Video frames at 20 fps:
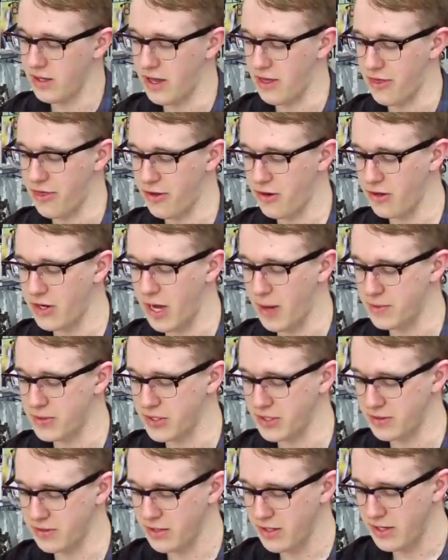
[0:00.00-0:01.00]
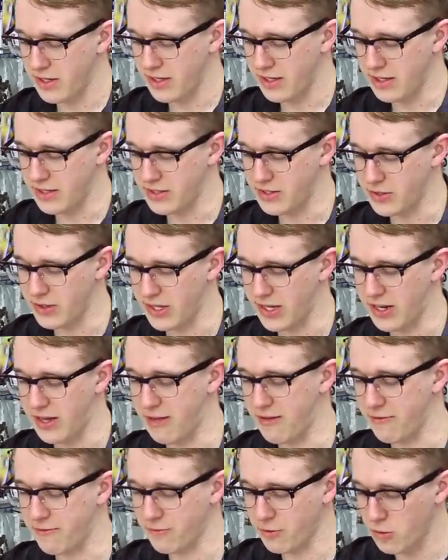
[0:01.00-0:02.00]
a third option is to get
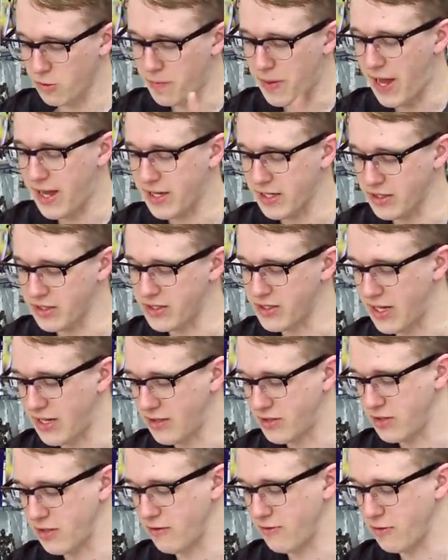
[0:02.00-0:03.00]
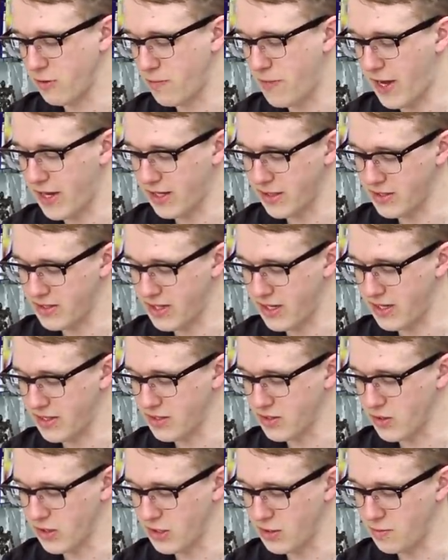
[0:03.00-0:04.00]
a full package set. So the full package set
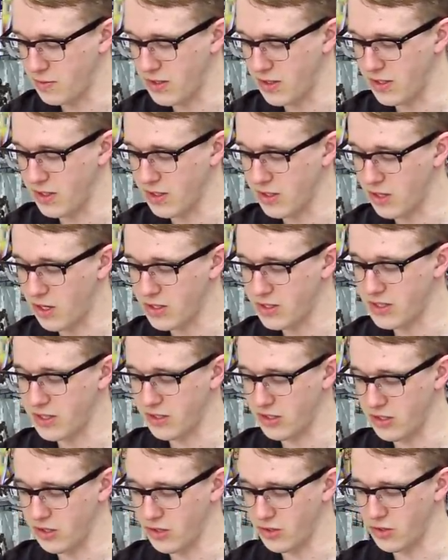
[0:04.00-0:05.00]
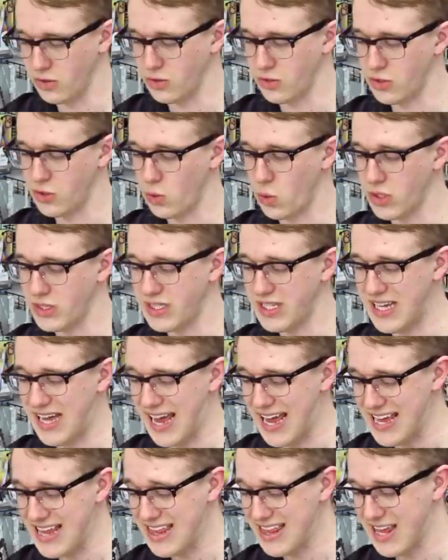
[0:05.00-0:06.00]
is going to be costing you
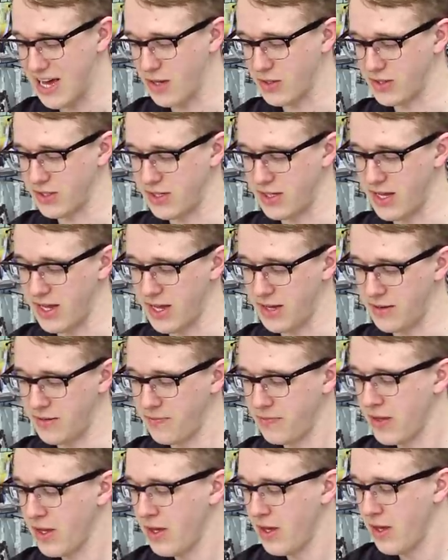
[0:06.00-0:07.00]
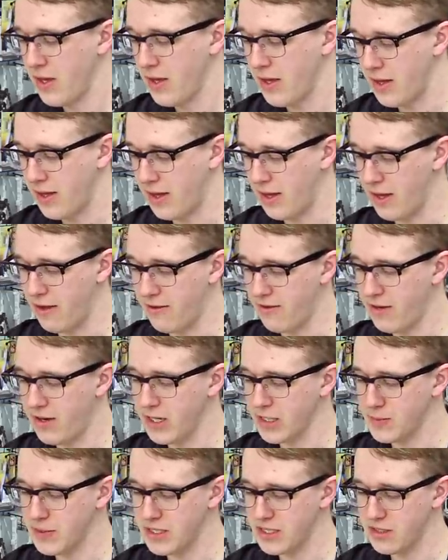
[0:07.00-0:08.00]
twenty-eight thousand yen. Uh, very
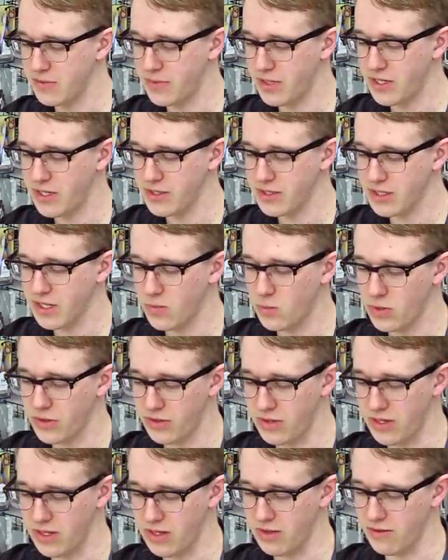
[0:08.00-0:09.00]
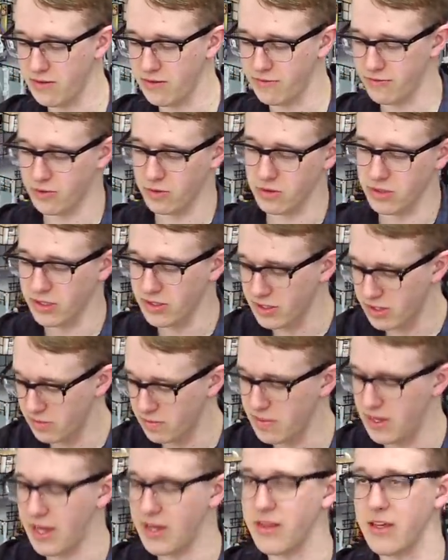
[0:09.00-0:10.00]
expensive, but it does come with the full
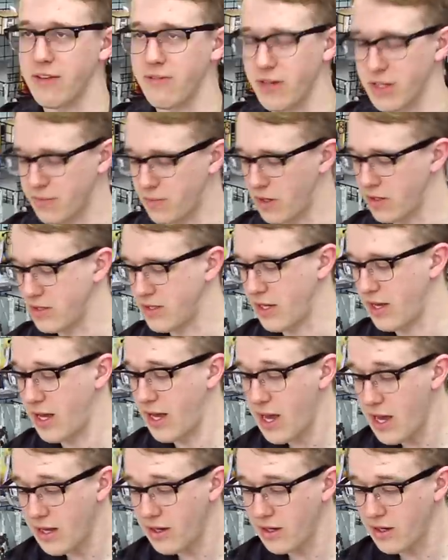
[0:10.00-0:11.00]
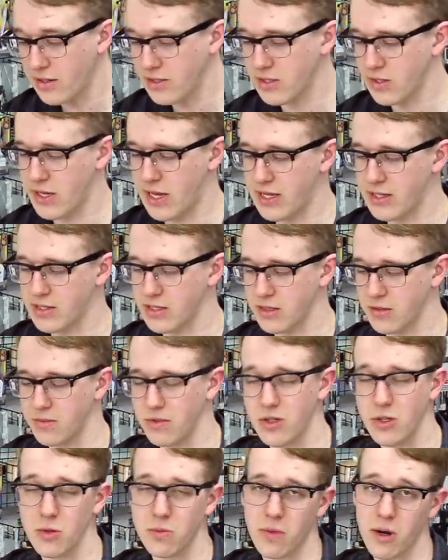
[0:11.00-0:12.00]
Gundam and the effect part set. And it also has some
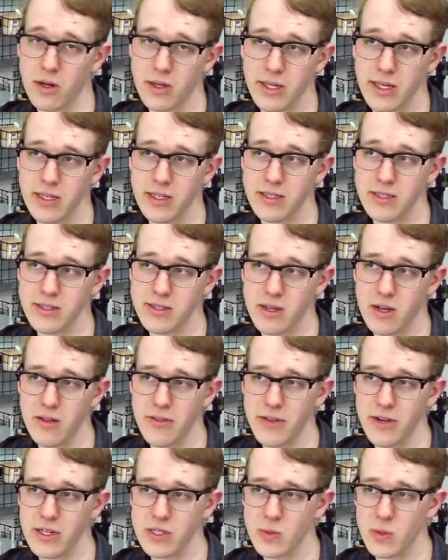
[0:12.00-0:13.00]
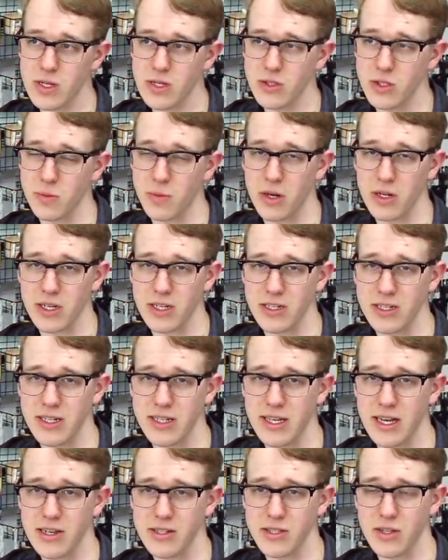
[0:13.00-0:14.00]
new markings on there as well, new marking
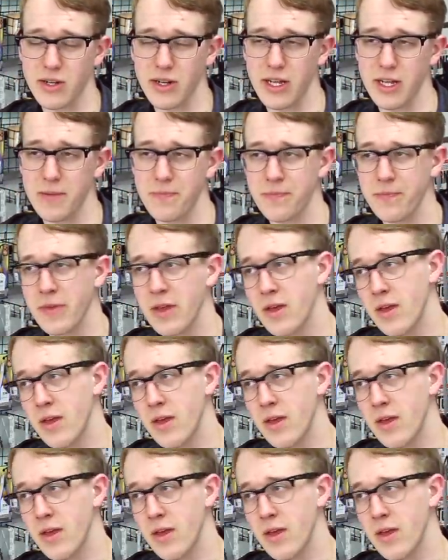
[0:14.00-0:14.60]
decals on it.